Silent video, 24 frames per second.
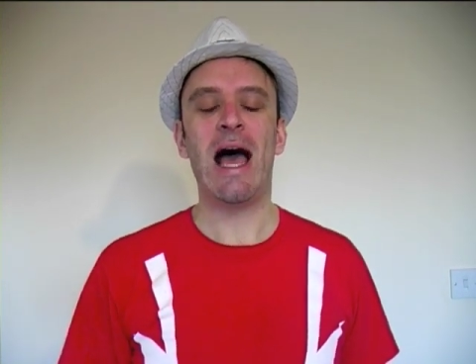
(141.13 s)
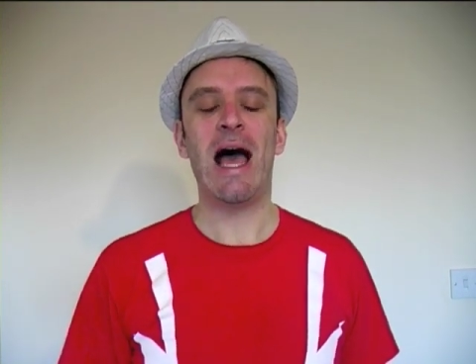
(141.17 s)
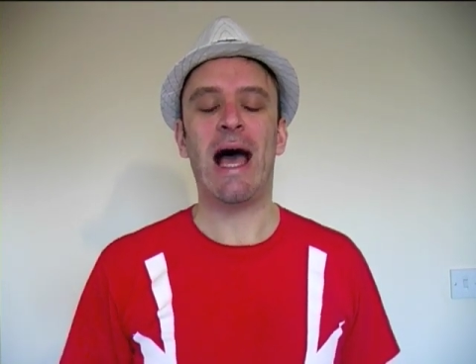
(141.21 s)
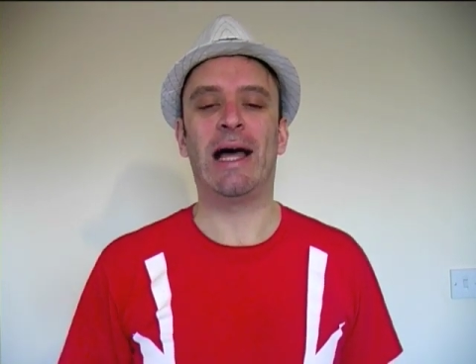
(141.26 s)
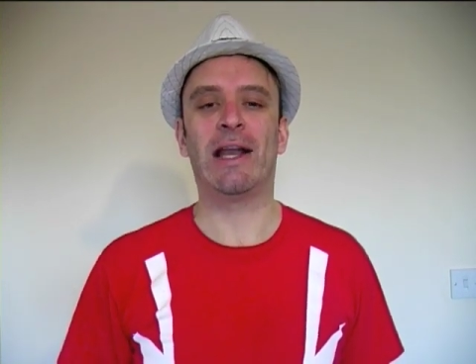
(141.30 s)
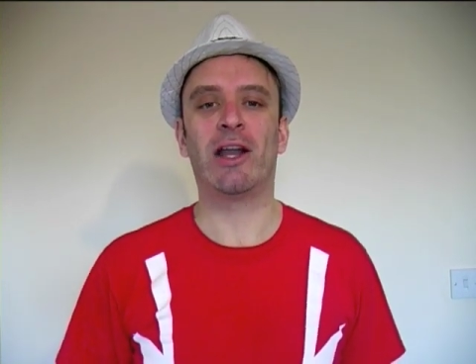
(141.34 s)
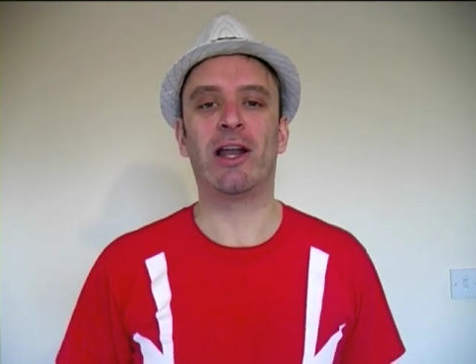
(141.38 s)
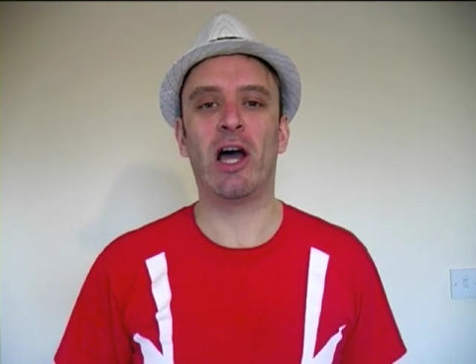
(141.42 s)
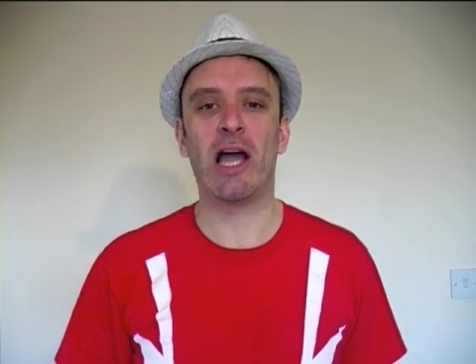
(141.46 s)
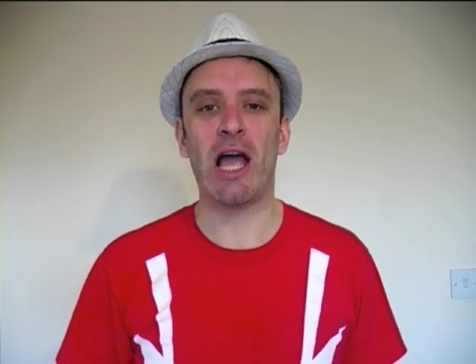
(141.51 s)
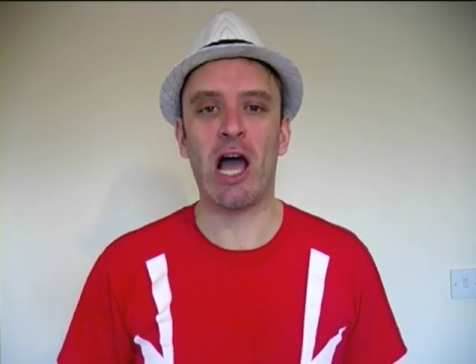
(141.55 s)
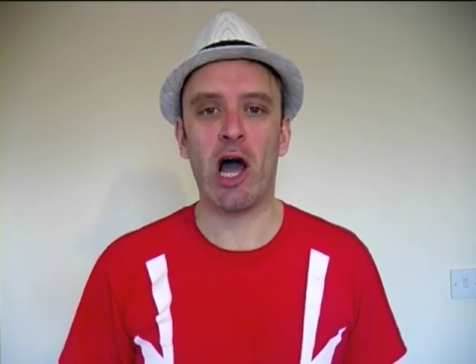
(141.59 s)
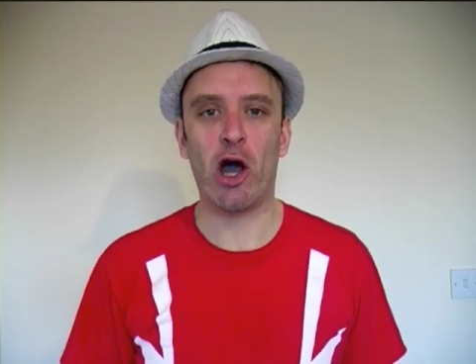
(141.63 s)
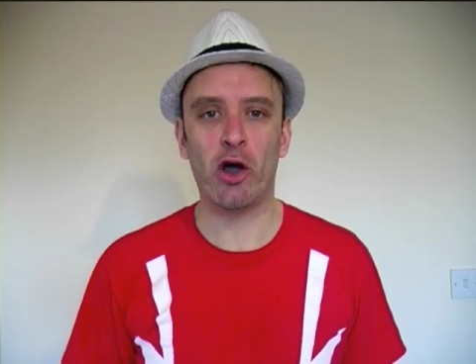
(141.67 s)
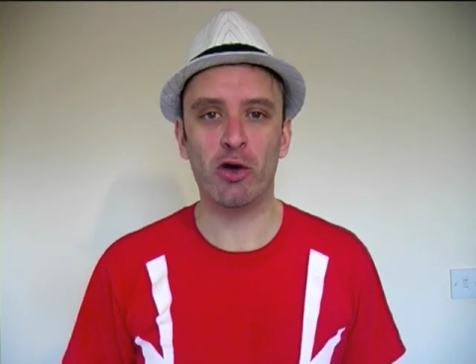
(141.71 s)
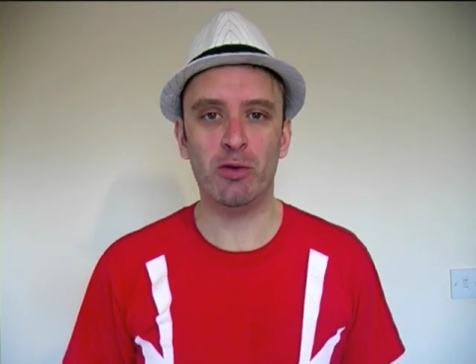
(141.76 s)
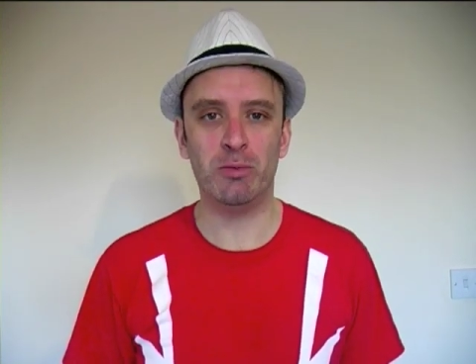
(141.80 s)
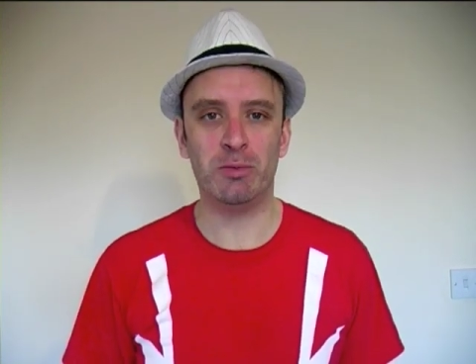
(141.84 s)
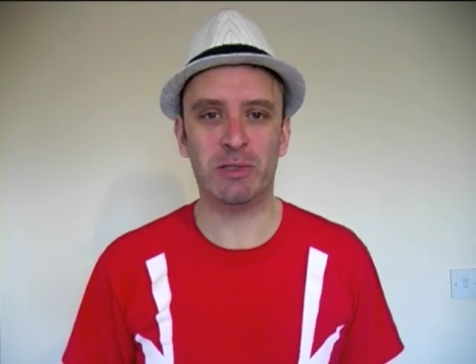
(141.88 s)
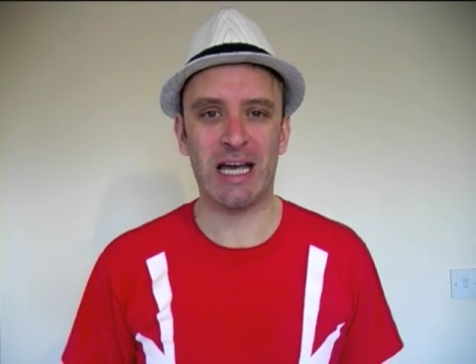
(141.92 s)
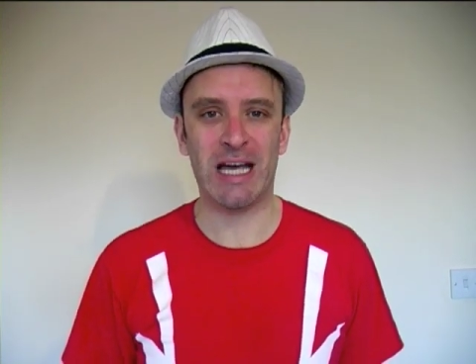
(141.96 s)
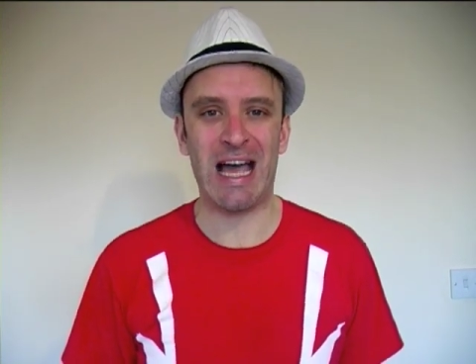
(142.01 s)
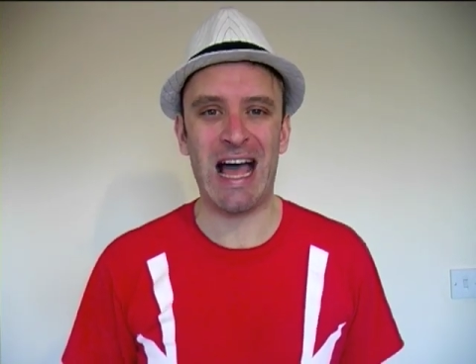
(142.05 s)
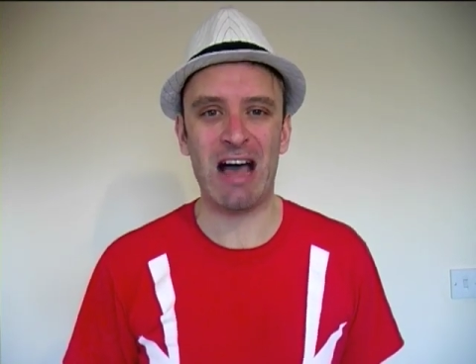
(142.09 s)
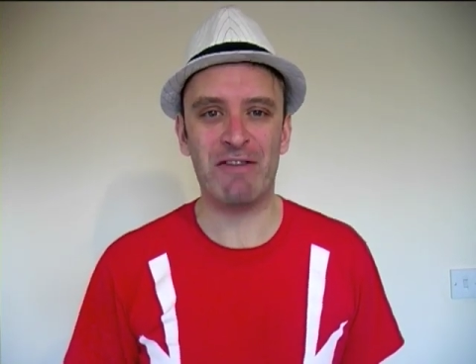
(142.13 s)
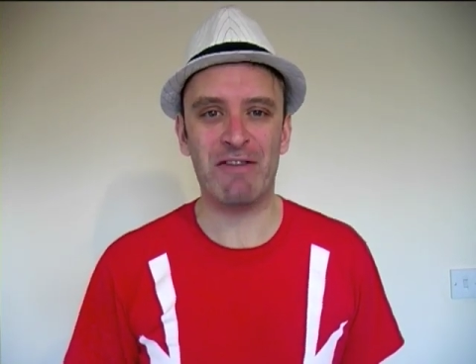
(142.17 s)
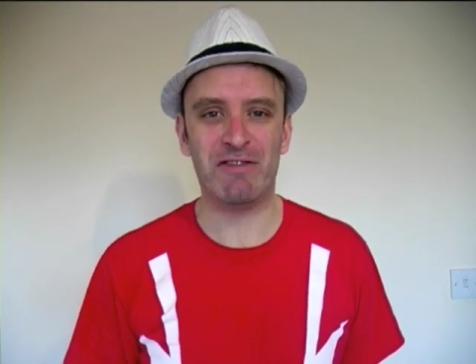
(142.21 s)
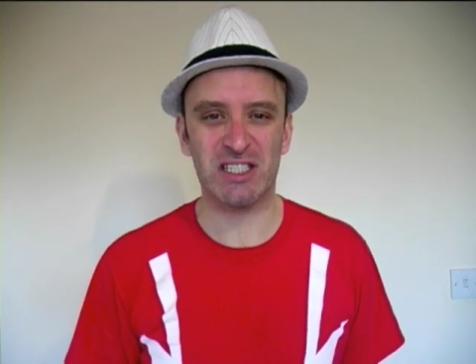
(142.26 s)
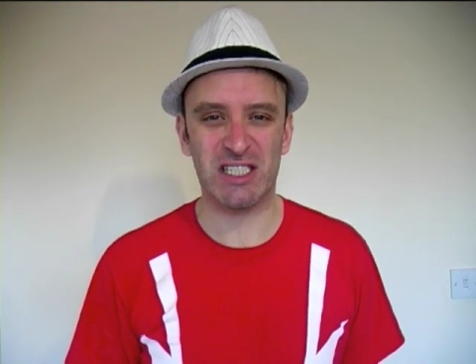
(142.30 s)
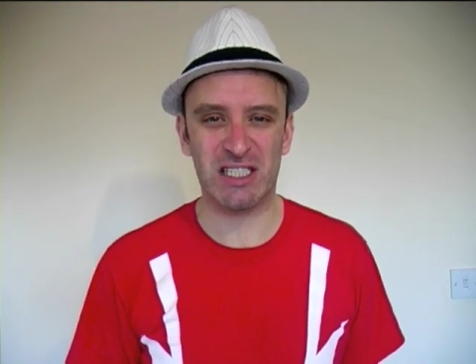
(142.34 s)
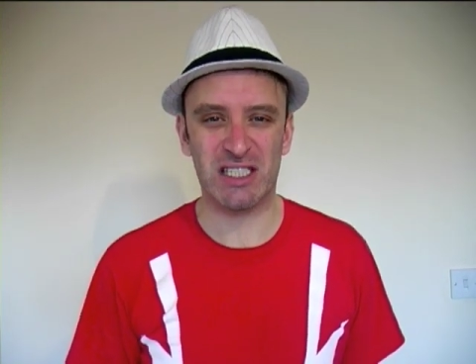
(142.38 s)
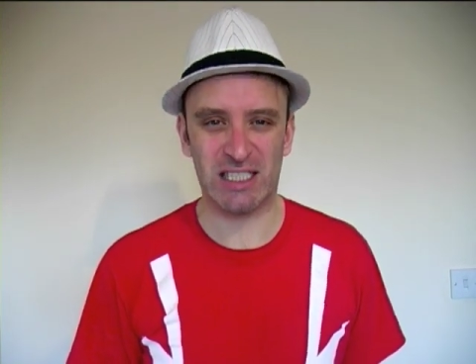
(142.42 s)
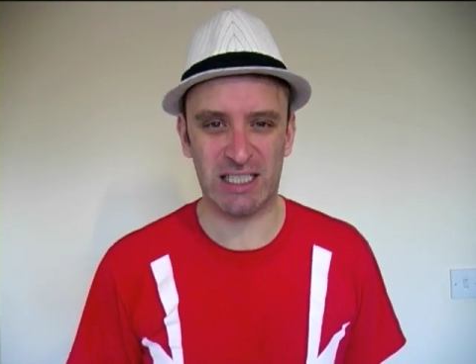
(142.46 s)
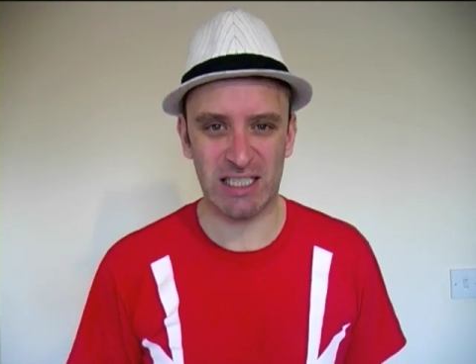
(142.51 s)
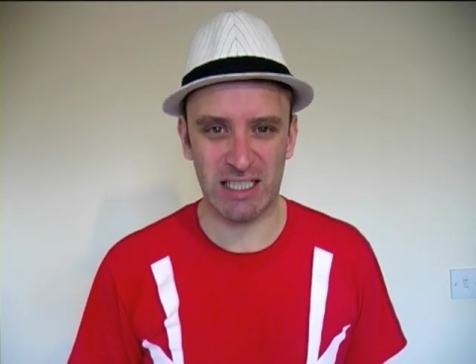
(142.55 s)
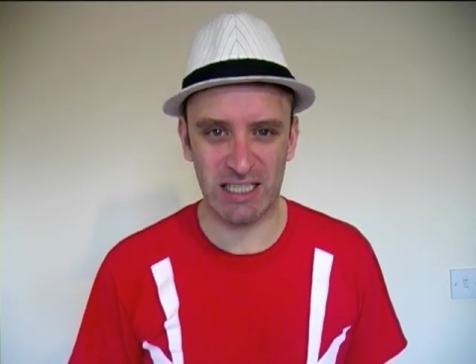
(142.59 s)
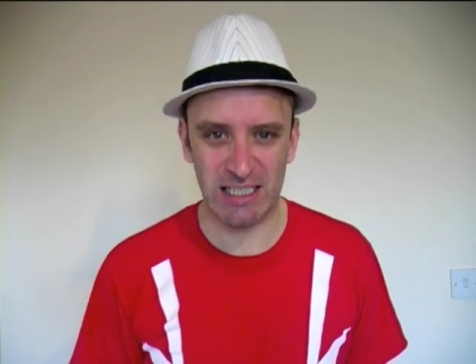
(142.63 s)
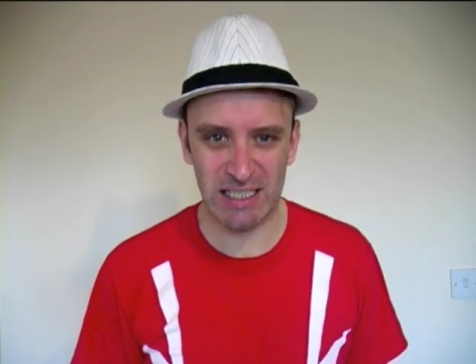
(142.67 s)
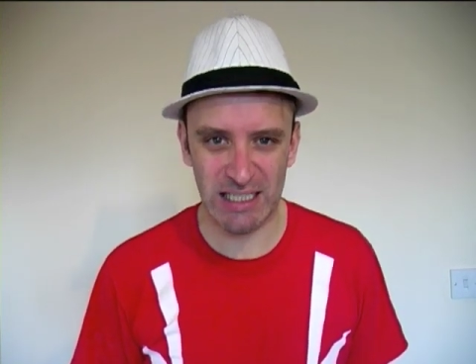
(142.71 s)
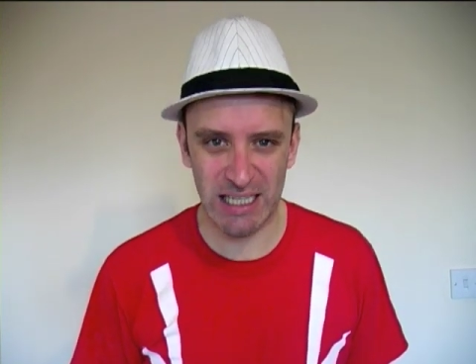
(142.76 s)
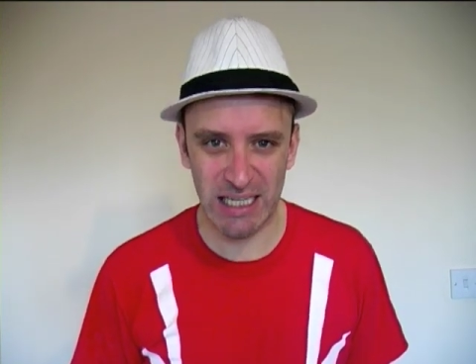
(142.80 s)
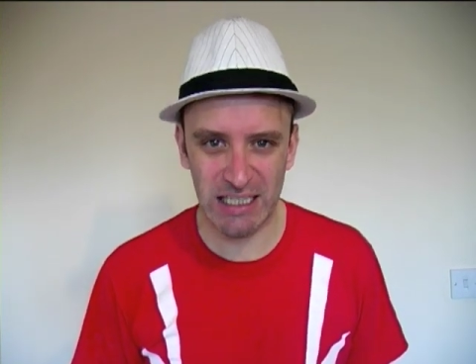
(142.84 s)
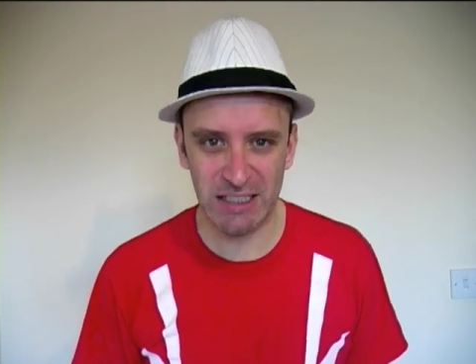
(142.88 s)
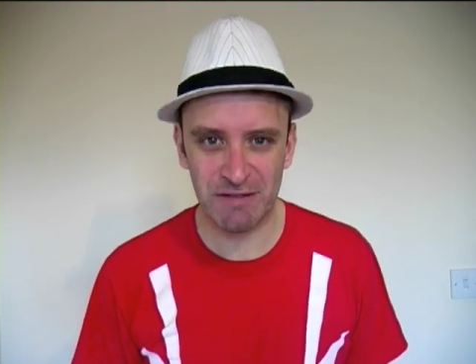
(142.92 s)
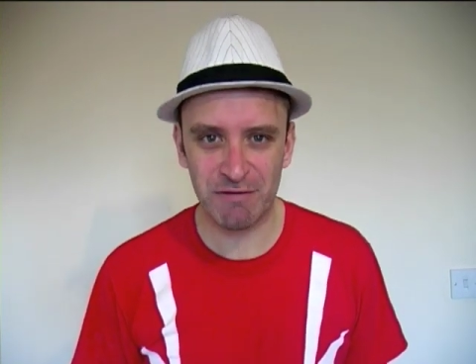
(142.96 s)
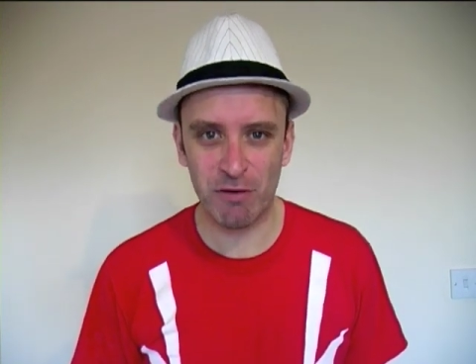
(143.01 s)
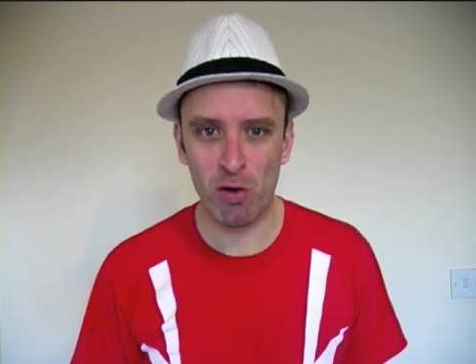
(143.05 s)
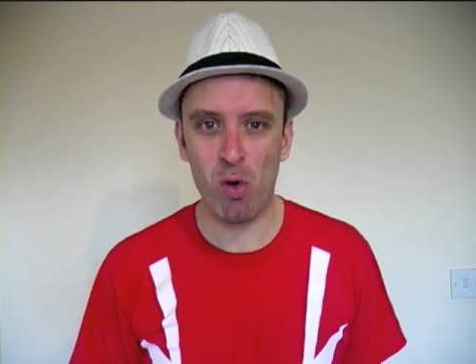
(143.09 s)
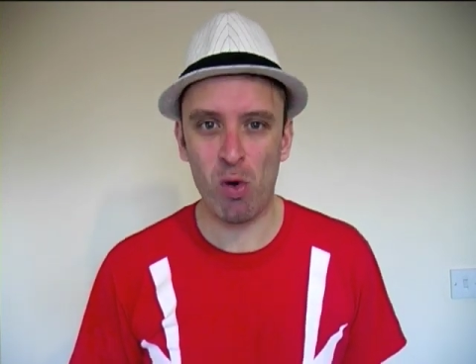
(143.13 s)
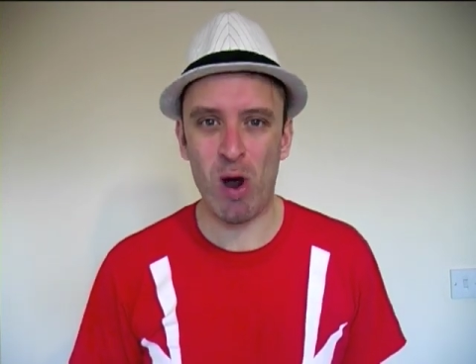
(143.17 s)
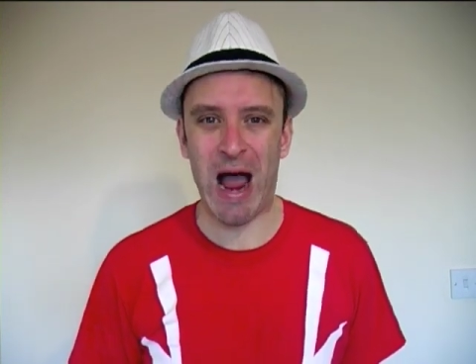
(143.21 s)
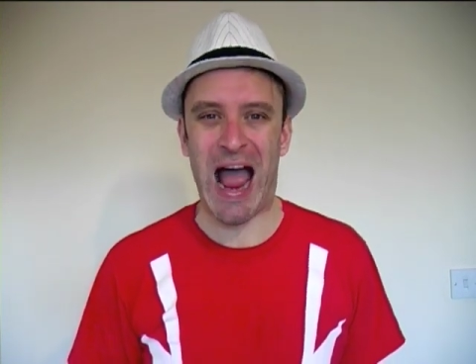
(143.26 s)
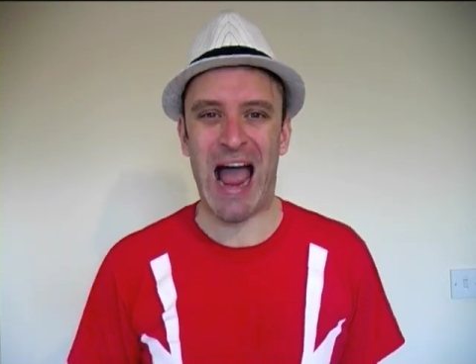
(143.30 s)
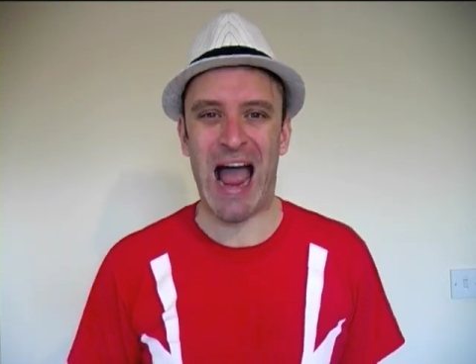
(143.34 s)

and I hope to have a successful